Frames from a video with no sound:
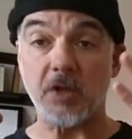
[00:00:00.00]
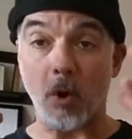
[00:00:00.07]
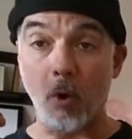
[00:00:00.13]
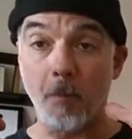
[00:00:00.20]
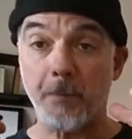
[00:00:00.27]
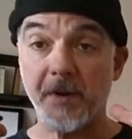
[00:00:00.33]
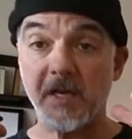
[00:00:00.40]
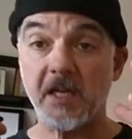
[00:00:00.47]

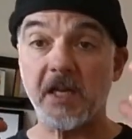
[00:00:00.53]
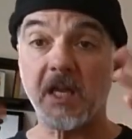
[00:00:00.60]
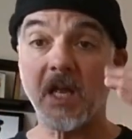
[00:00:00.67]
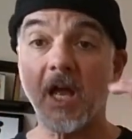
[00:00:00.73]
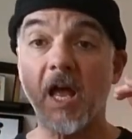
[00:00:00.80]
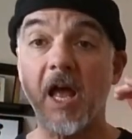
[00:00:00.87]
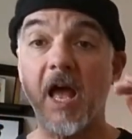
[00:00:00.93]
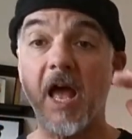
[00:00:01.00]
Open
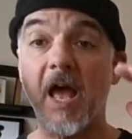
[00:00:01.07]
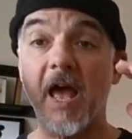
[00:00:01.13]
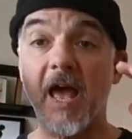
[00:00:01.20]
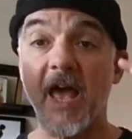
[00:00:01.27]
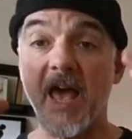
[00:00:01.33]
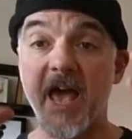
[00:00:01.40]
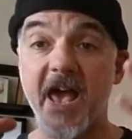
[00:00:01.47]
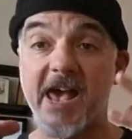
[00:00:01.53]
E,
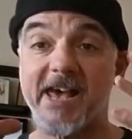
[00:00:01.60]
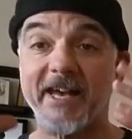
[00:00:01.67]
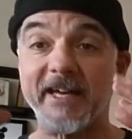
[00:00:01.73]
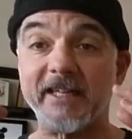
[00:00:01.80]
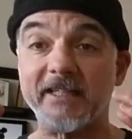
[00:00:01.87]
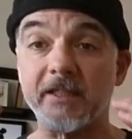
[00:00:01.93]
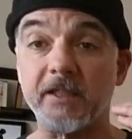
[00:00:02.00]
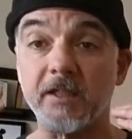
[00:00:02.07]

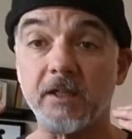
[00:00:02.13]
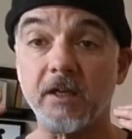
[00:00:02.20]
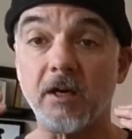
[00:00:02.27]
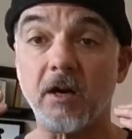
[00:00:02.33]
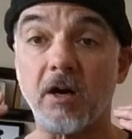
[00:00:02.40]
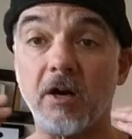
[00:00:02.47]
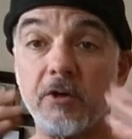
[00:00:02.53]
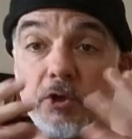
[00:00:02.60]
head,
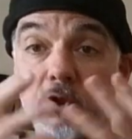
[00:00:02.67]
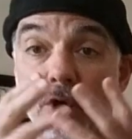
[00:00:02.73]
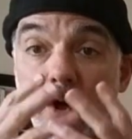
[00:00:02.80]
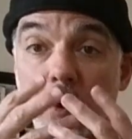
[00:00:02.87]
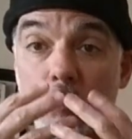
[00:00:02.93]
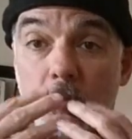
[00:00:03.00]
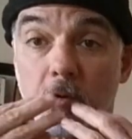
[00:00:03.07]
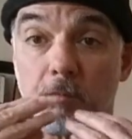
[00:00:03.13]
our
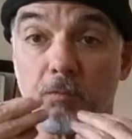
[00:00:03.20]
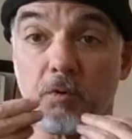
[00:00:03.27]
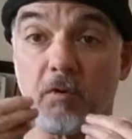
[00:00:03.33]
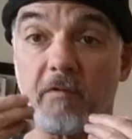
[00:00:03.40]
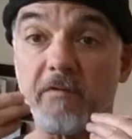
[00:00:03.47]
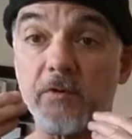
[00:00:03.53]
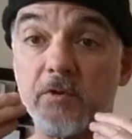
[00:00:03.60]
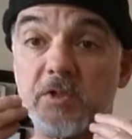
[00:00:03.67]
jaw will
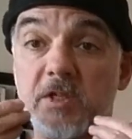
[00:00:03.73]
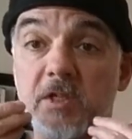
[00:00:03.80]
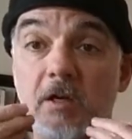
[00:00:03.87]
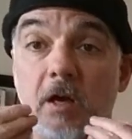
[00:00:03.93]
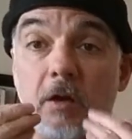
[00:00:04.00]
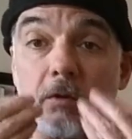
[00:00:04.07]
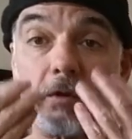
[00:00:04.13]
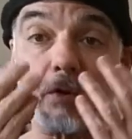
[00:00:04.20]
move. You'll
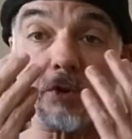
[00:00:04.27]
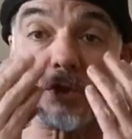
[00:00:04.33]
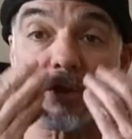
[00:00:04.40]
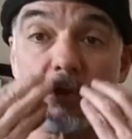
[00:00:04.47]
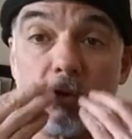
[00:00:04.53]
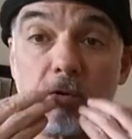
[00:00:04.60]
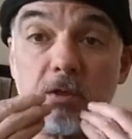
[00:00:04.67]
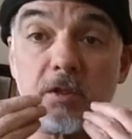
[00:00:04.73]
see I'll go
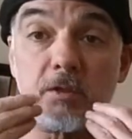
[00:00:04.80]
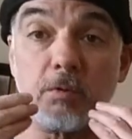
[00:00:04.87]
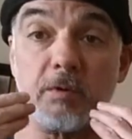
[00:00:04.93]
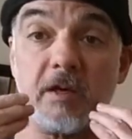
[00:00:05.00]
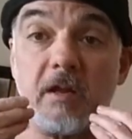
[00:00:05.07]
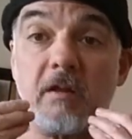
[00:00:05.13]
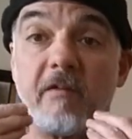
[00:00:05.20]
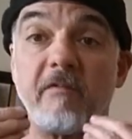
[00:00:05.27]
slowly to
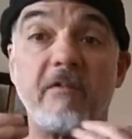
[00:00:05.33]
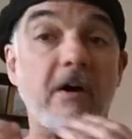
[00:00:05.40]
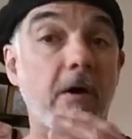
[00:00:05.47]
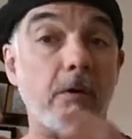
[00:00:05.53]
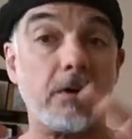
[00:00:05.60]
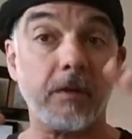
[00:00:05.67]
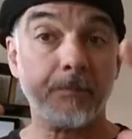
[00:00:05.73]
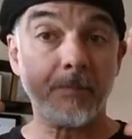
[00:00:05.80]
an I
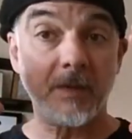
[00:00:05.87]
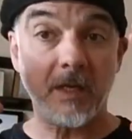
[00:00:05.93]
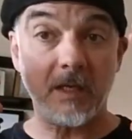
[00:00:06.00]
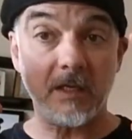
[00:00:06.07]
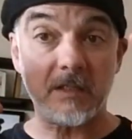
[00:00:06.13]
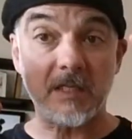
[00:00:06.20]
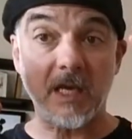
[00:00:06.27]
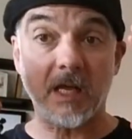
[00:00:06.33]
vowel.
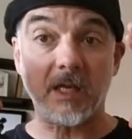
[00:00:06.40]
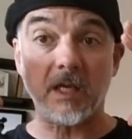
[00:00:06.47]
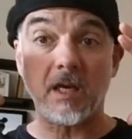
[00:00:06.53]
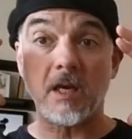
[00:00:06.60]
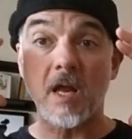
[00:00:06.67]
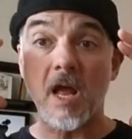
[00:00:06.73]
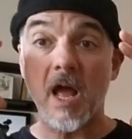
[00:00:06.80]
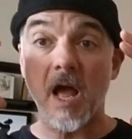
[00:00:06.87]
In
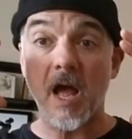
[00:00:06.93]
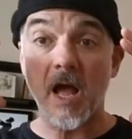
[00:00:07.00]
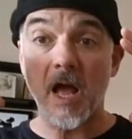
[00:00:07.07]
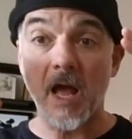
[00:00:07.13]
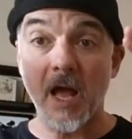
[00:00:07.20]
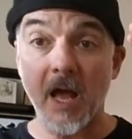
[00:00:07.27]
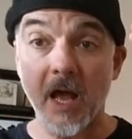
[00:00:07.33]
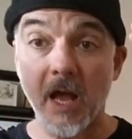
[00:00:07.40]
Italian,
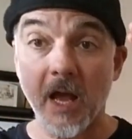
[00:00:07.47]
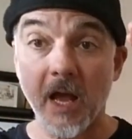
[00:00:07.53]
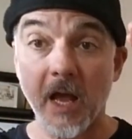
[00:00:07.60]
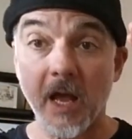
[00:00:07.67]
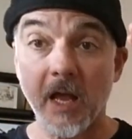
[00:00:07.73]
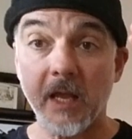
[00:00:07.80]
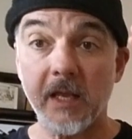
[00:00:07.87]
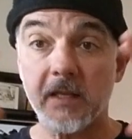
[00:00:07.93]

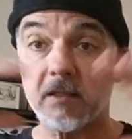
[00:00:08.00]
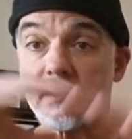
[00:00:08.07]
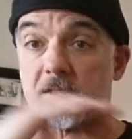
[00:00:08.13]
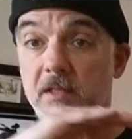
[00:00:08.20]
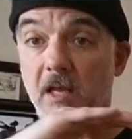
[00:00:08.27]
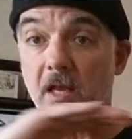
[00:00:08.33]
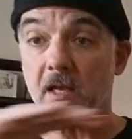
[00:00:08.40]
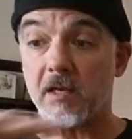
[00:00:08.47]
it
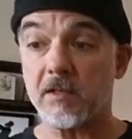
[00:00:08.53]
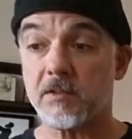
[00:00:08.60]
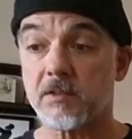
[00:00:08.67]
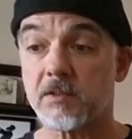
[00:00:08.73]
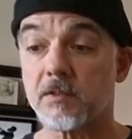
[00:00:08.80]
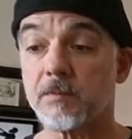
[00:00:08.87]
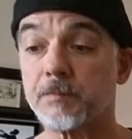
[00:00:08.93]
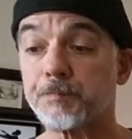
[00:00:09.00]

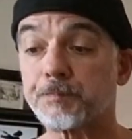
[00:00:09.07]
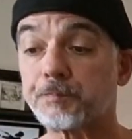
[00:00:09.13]
stays.